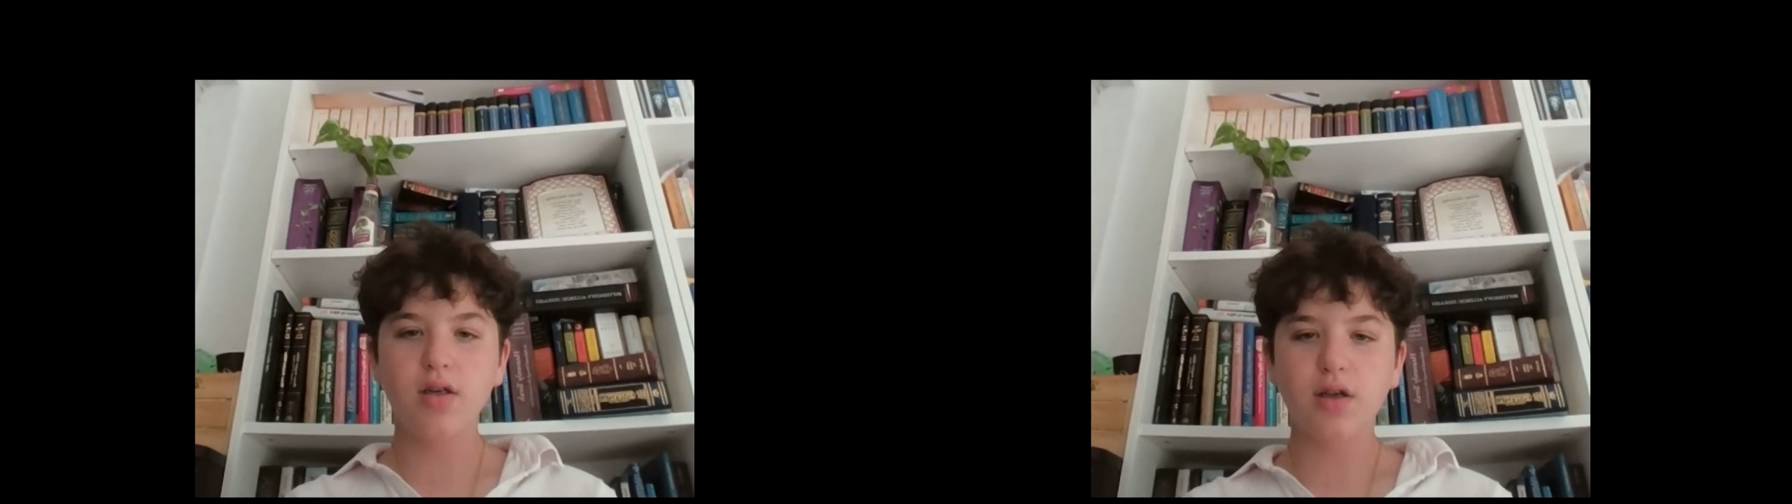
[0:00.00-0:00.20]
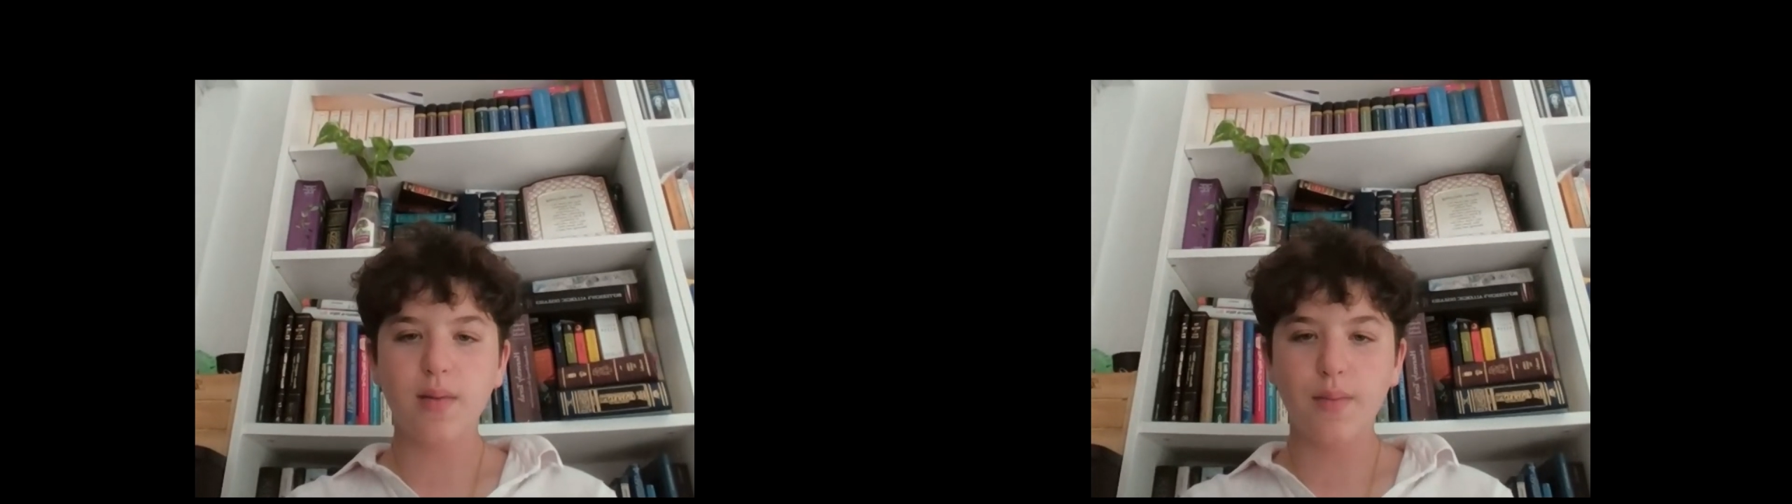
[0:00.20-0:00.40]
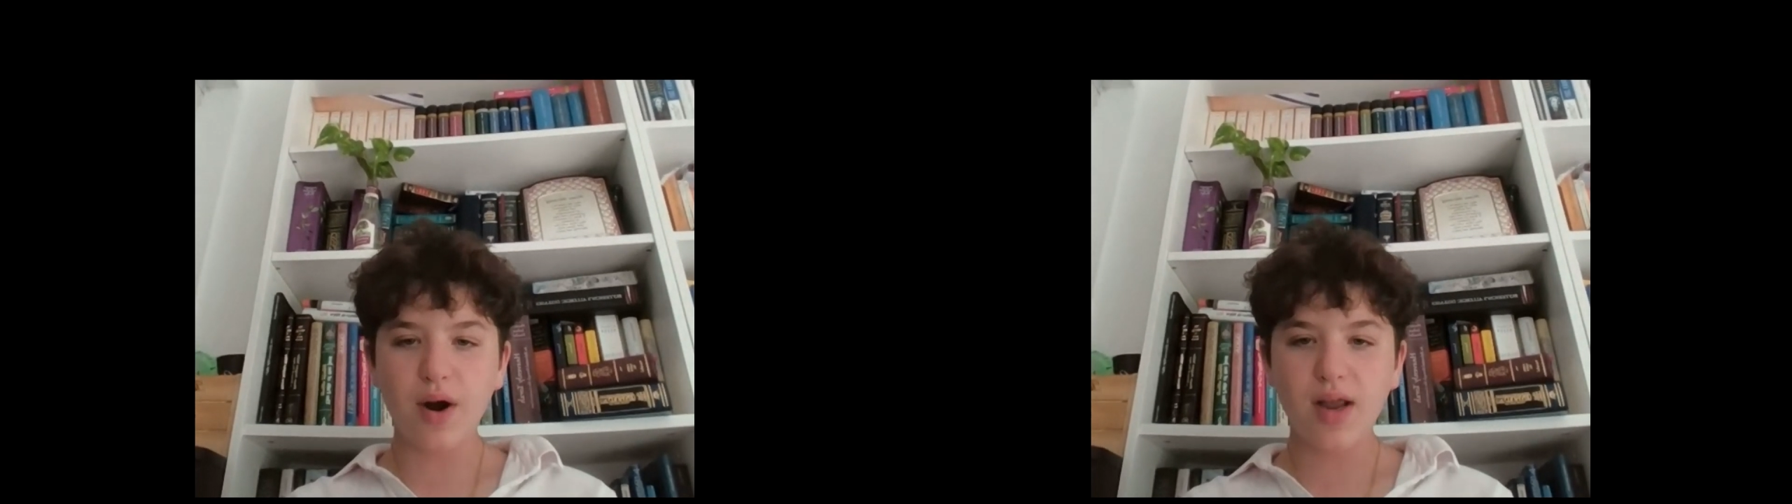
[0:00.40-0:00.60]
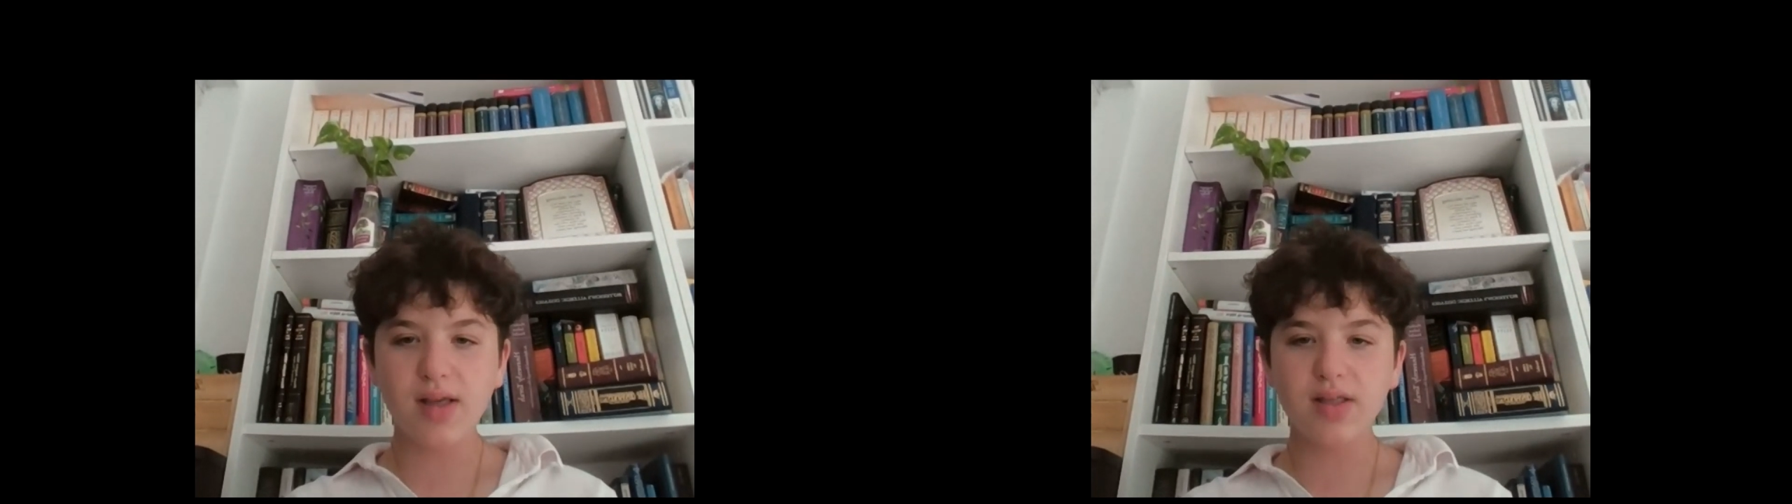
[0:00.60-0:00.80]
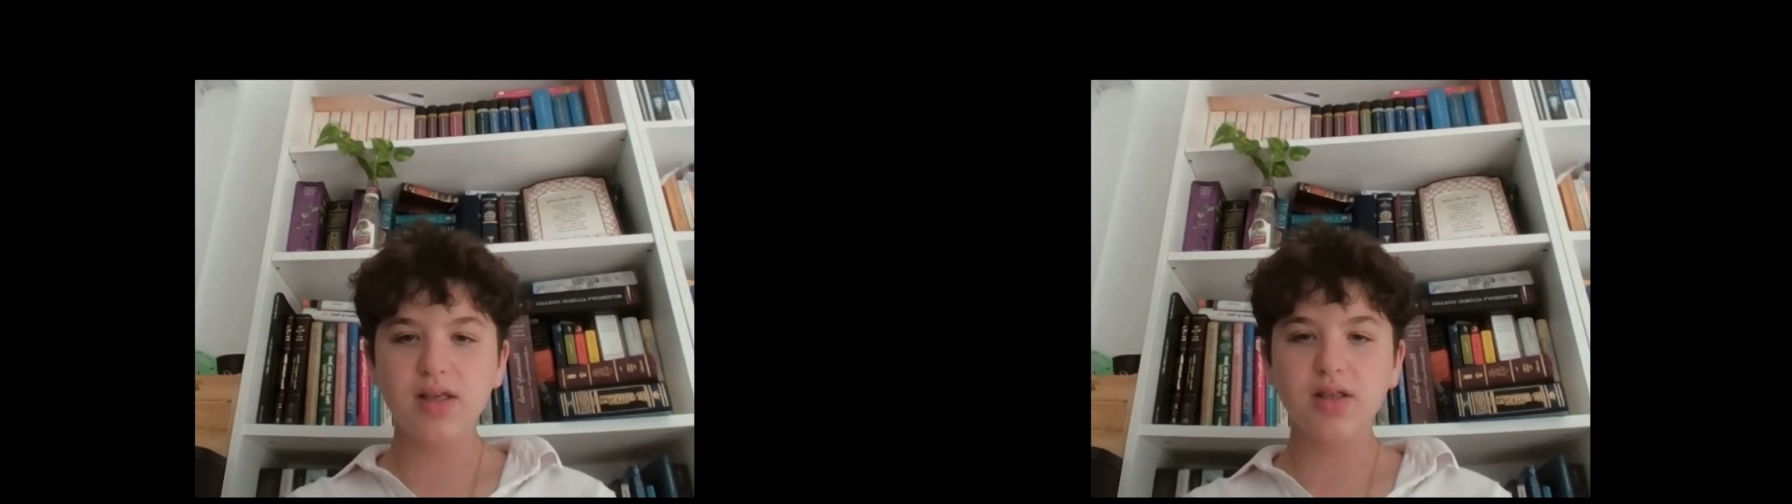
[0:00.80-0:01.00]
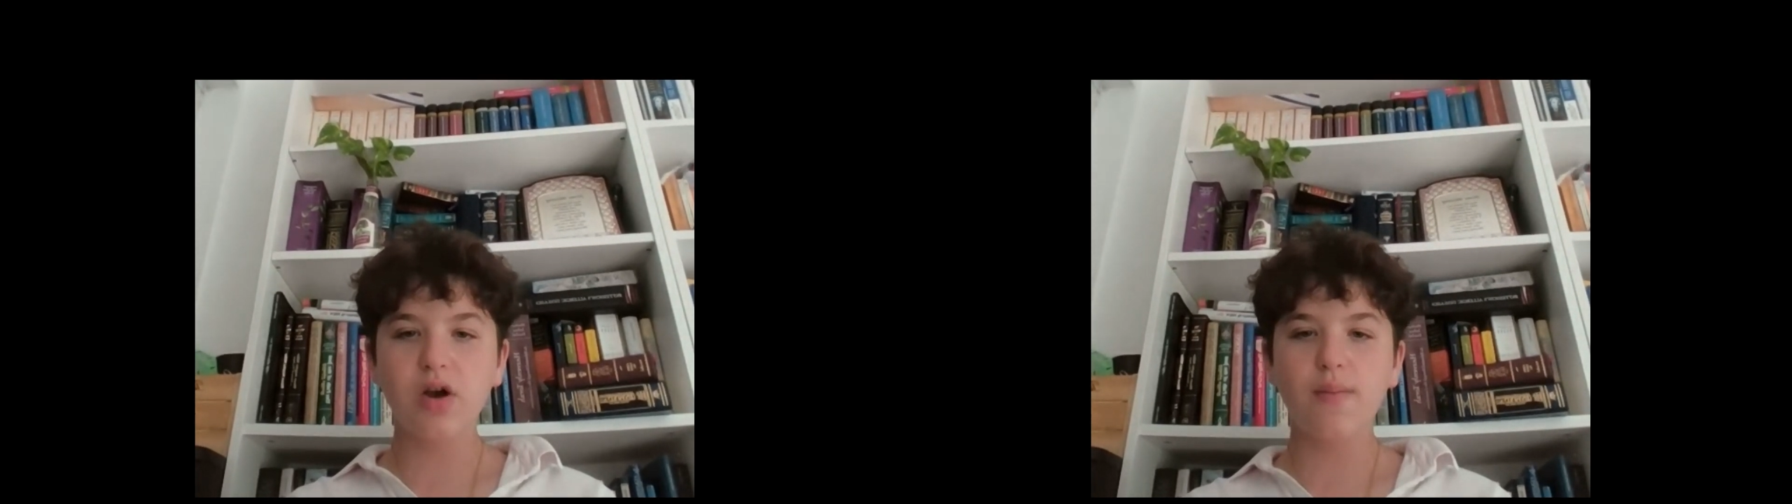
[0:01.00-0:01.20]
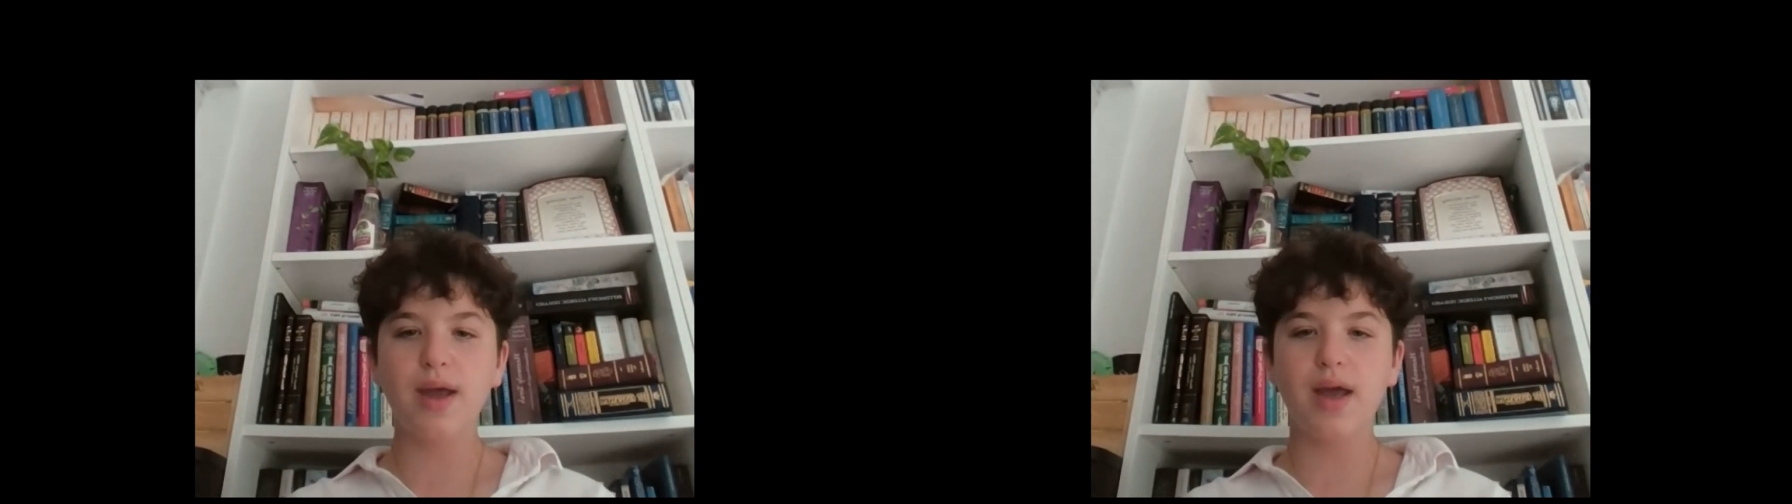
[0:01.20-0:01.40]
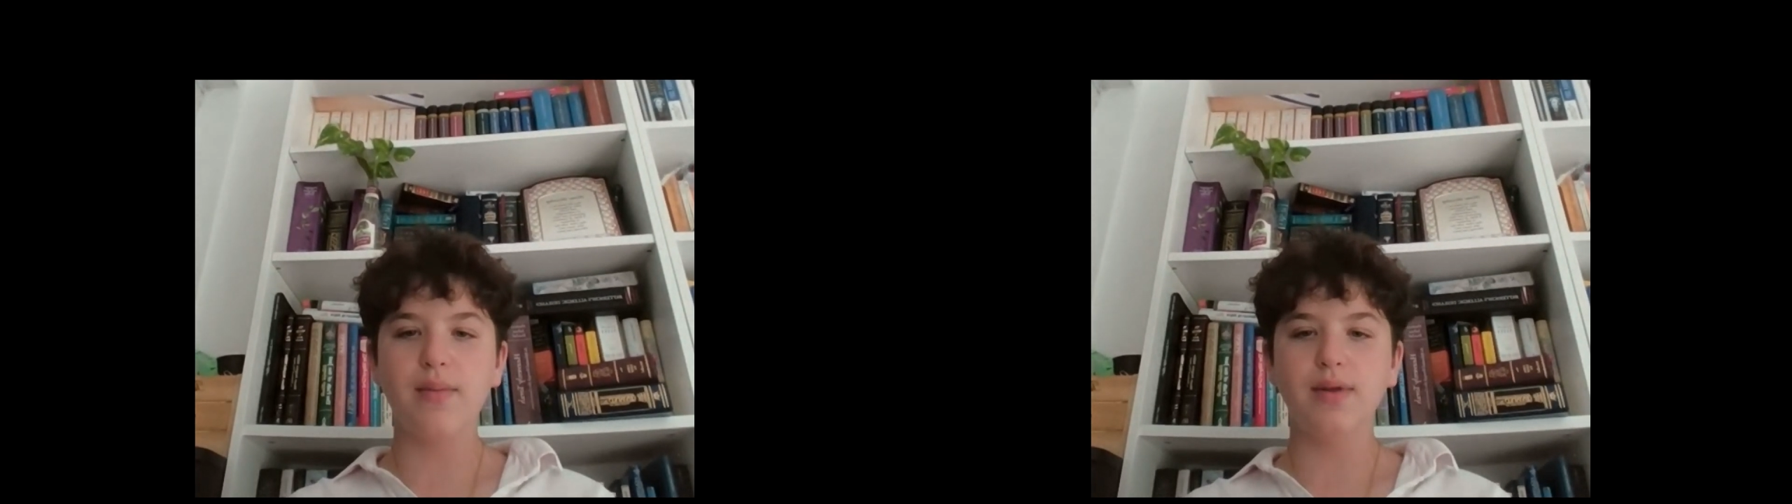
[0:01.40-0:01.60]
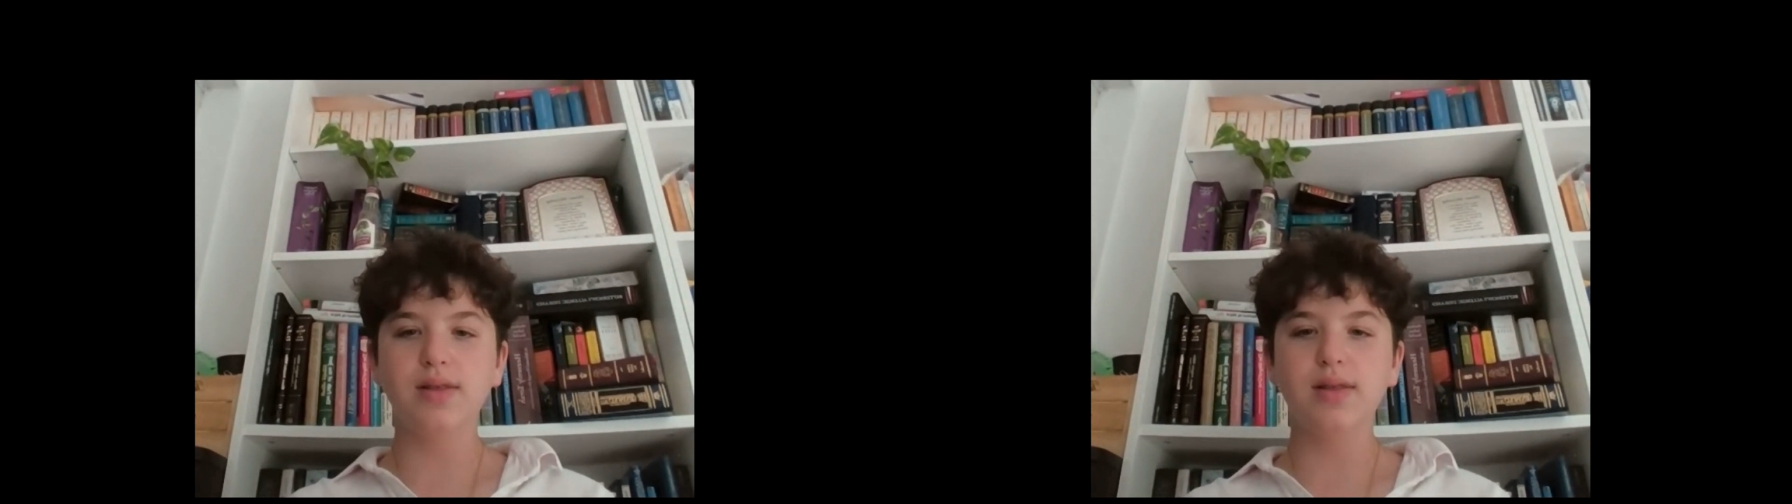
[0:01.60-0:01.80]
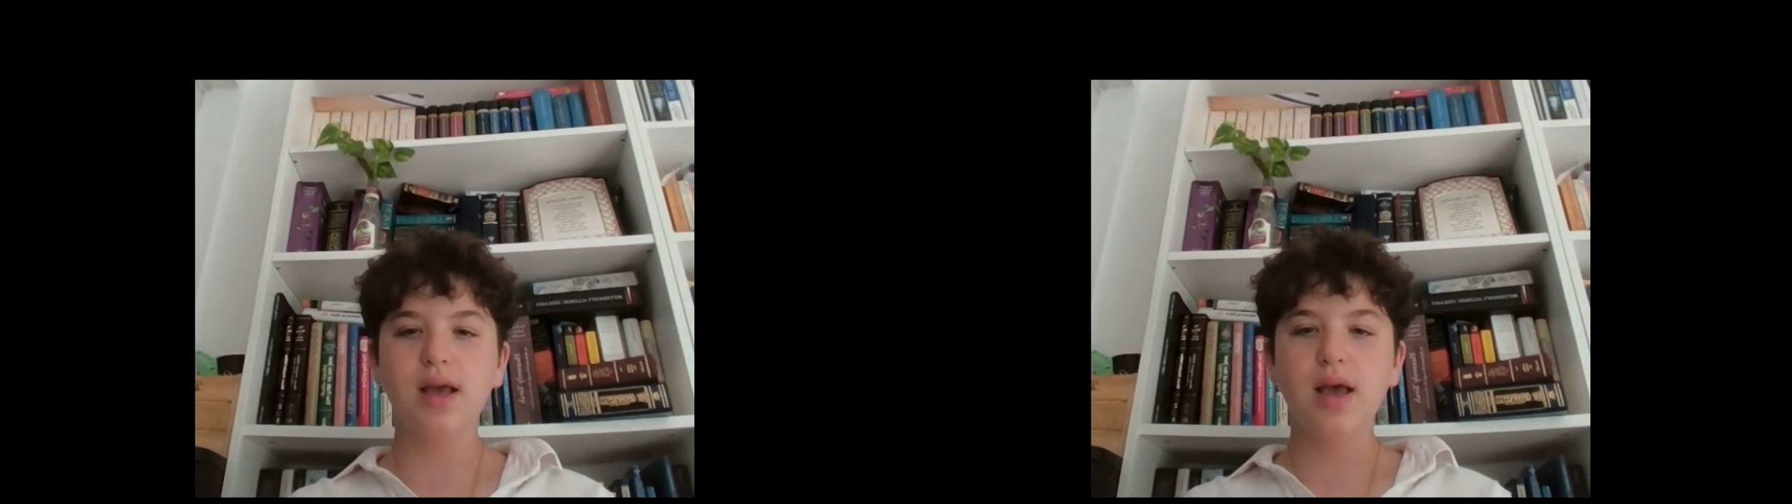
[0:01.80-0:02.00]
to embrace his
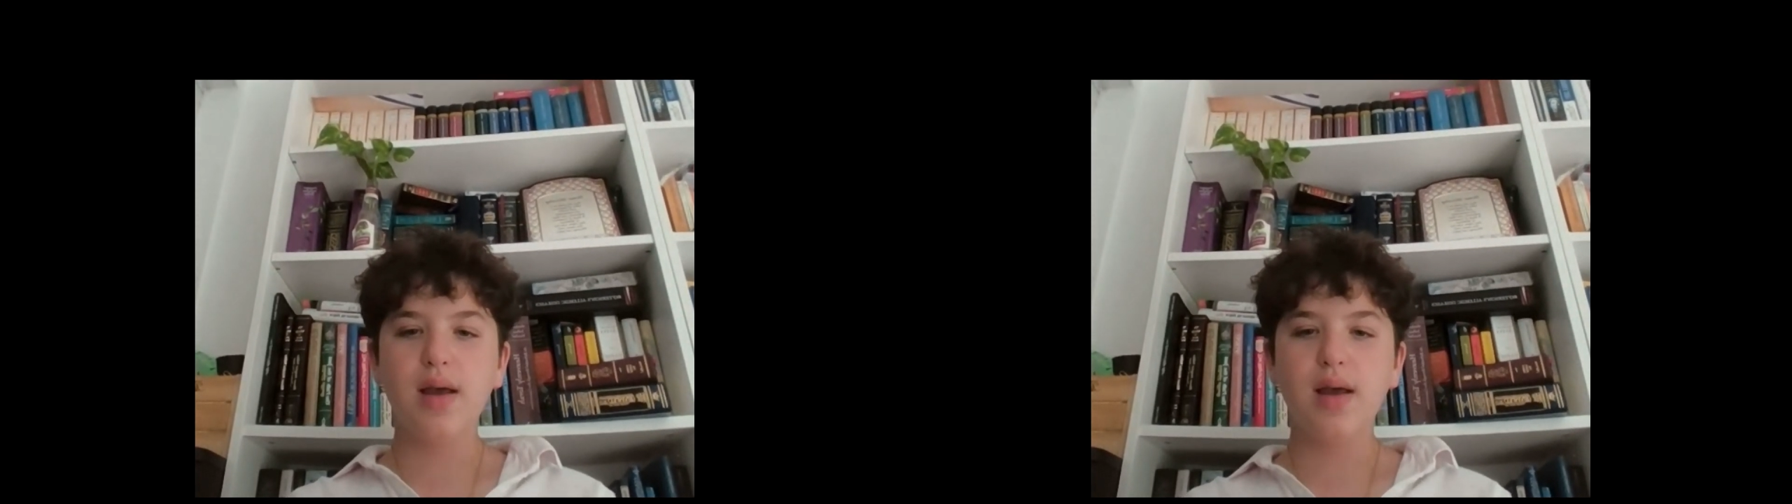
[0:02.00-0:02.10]
commandments,